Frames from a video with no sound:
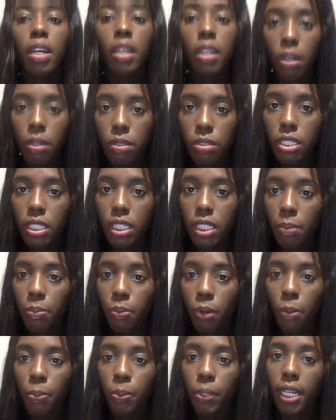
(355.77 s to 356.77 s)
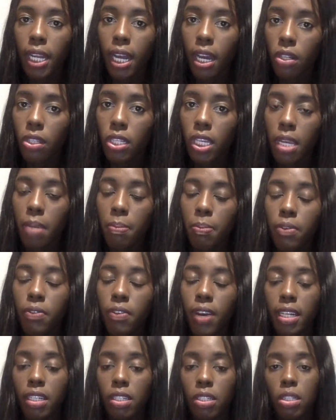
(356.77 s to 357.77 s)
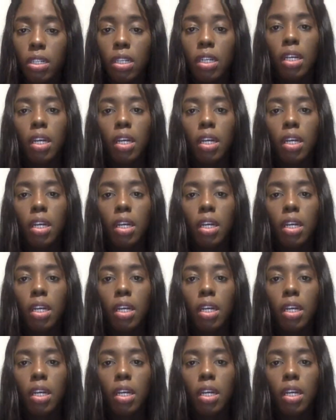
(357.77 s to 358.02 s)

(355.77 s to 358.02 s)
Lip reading: Go see an appropriate healthcare provider.